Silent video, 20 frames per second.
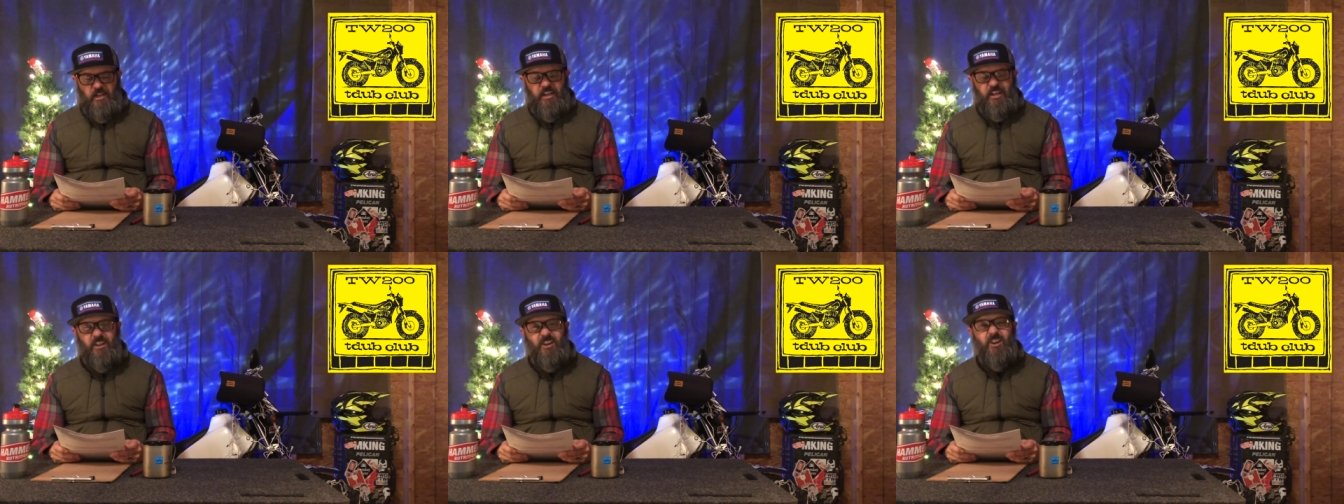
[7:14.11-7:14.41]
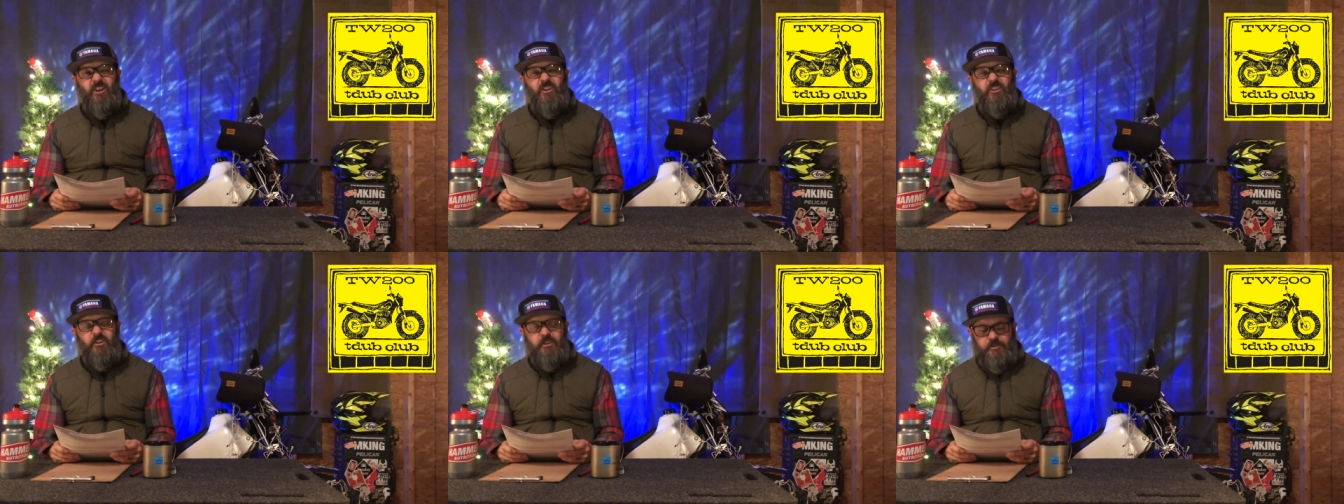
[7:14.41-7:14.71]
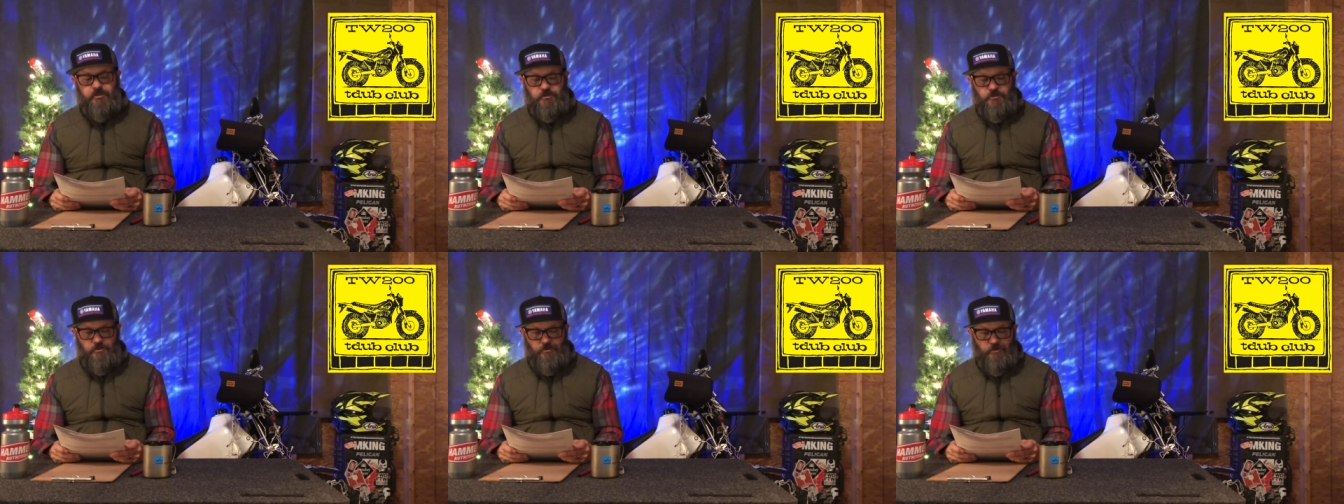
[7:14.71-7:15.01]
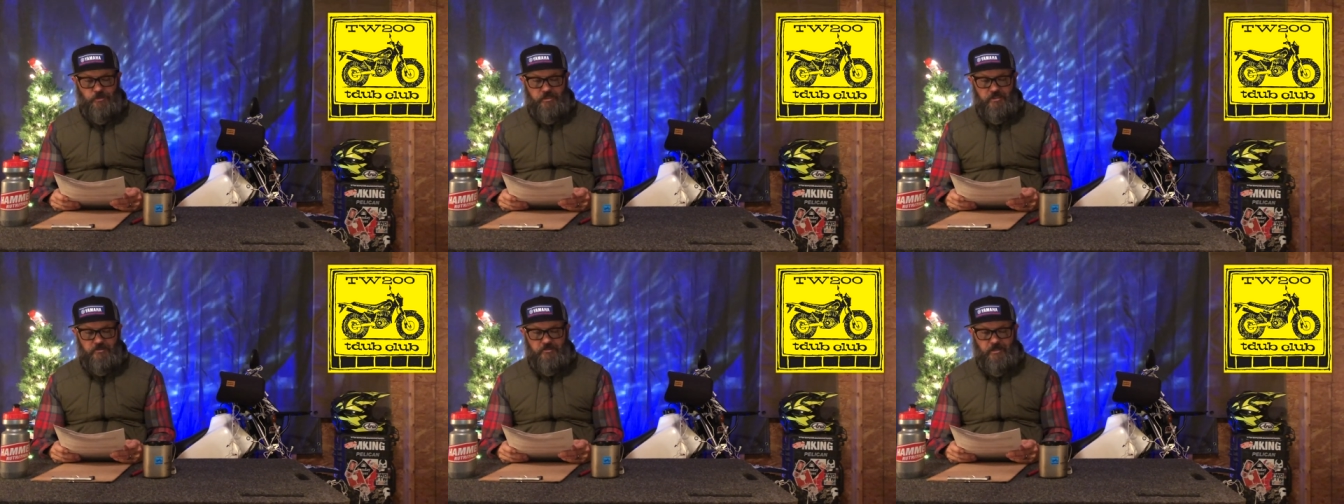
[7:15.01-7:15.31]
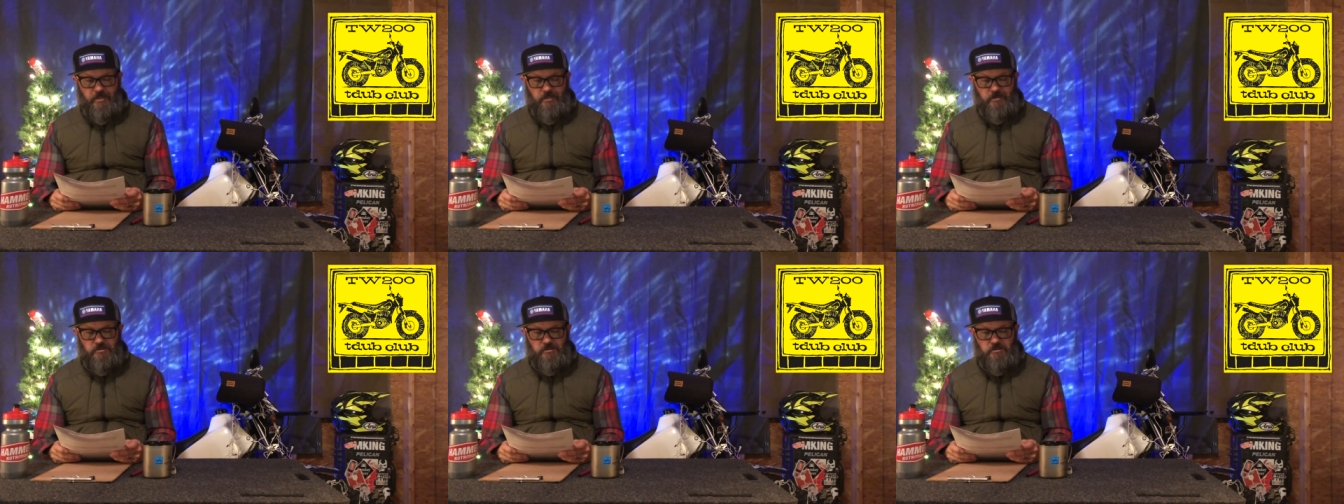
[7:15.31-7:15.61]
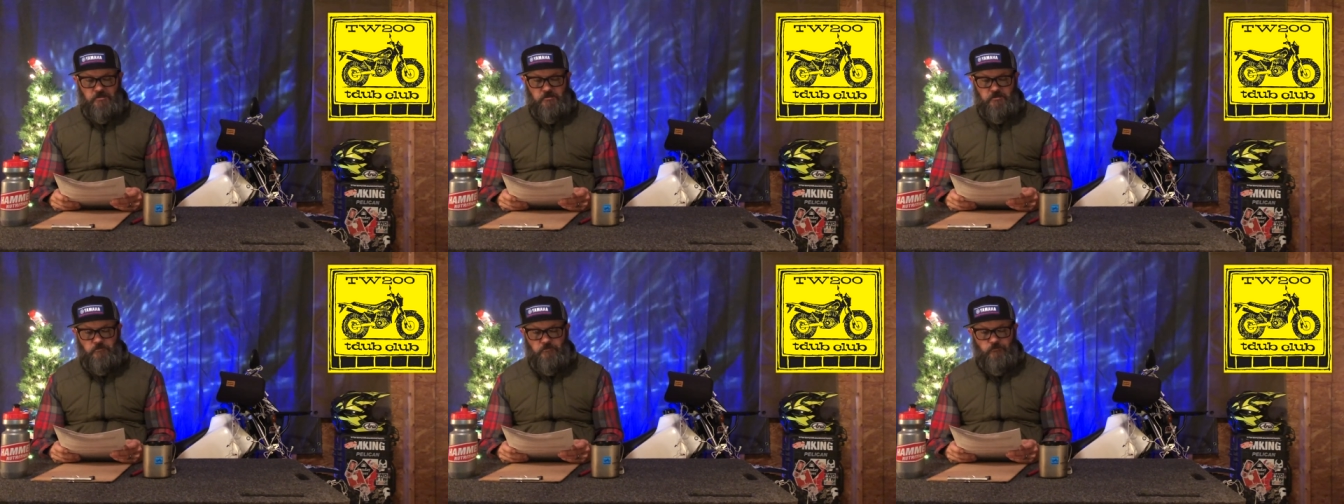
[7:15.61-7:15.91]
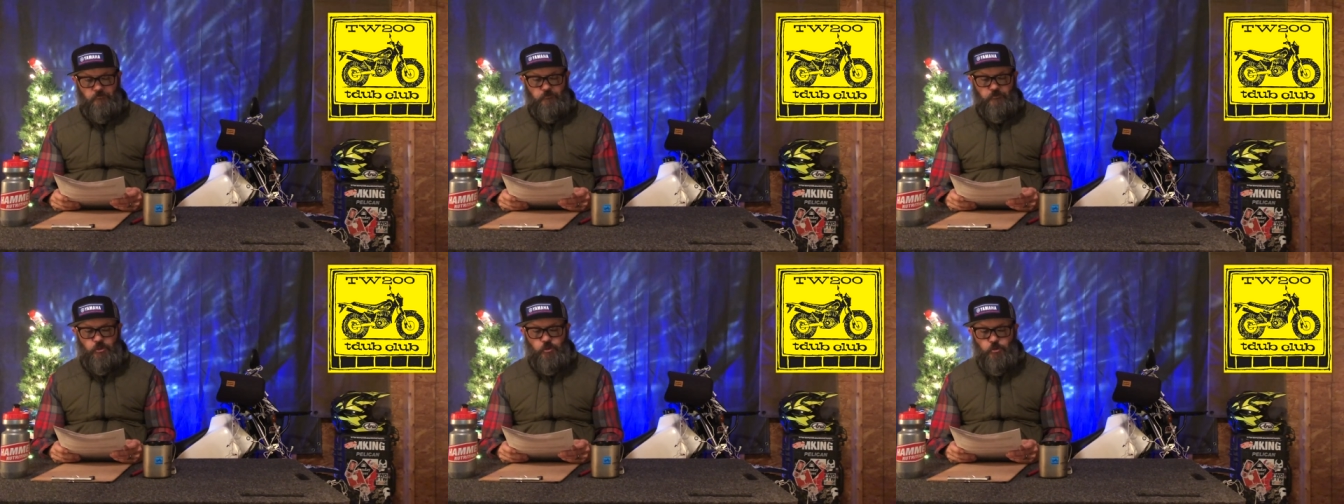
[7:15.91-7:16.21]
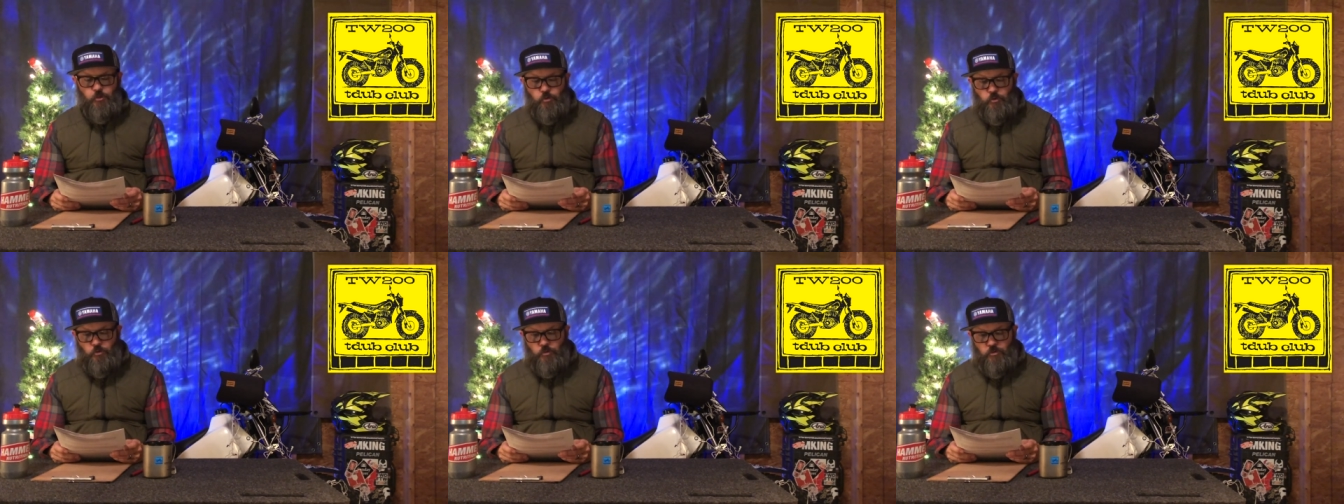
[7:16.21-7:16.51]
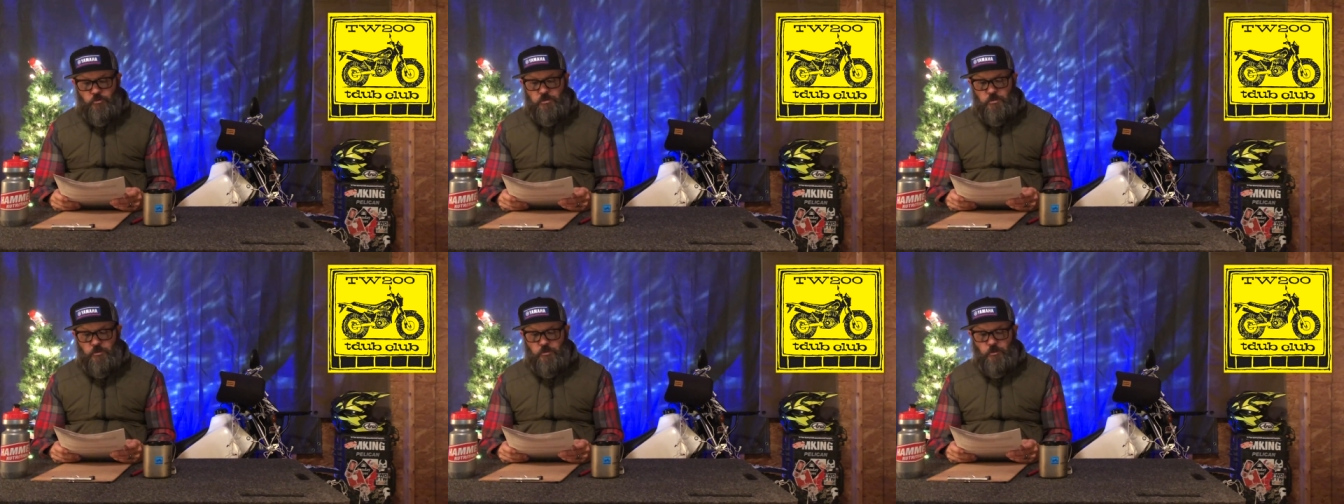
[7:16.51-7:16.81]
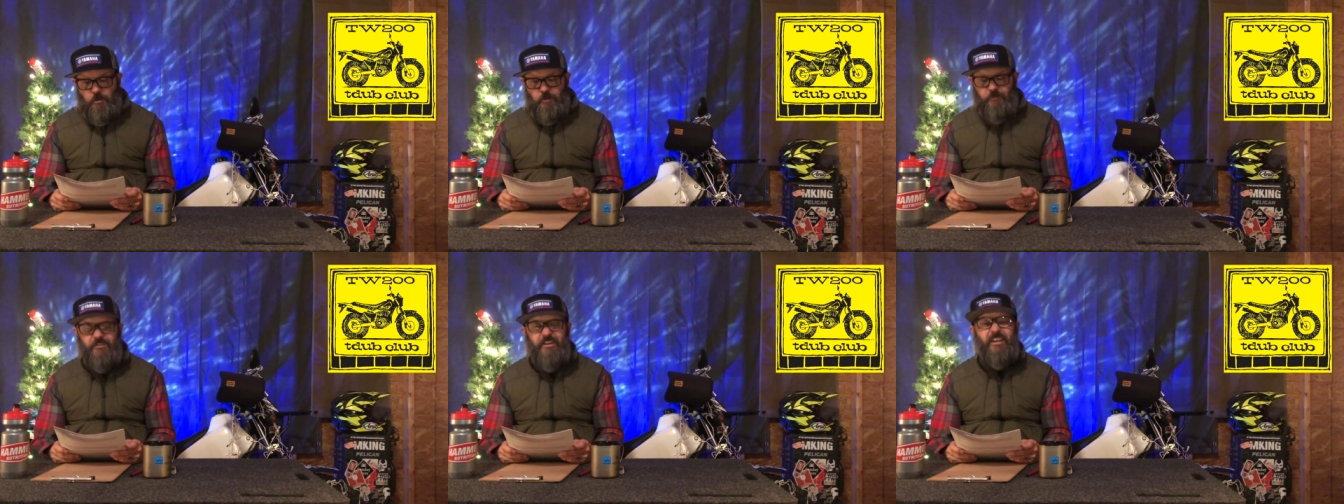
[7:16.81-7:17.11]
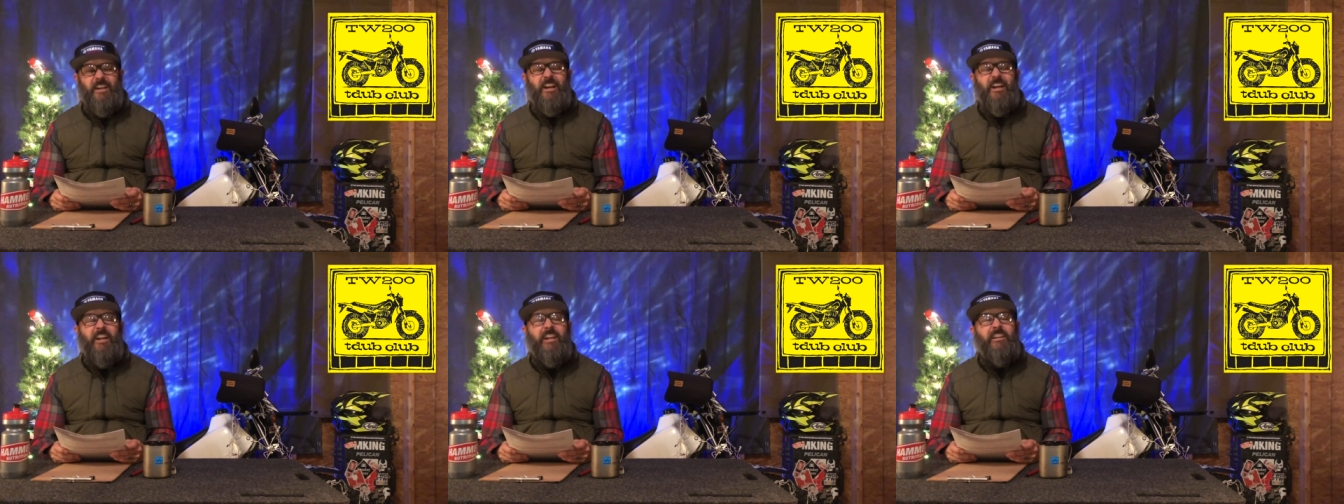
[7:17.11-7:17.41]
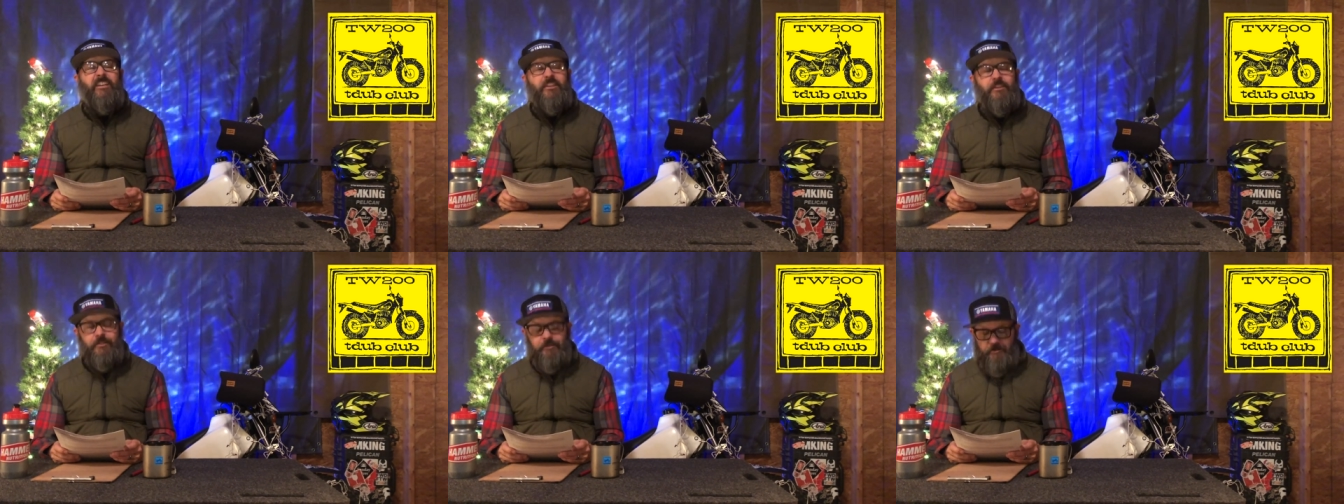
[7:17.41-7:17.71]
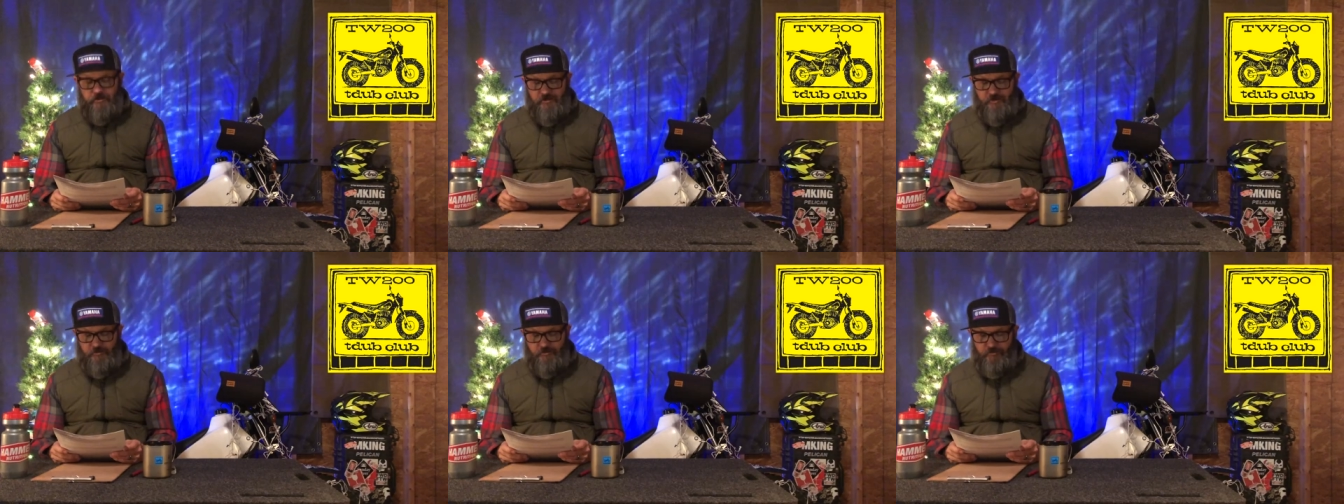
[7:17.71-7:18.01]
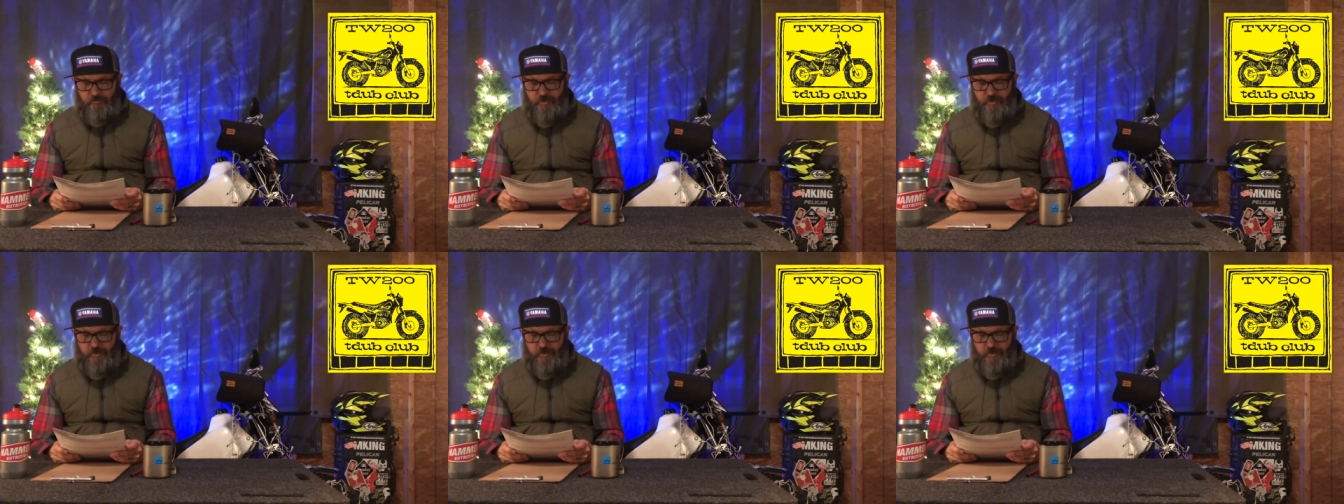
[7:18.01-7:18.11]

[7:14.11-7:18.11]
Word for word: 820,000 views over 9 years.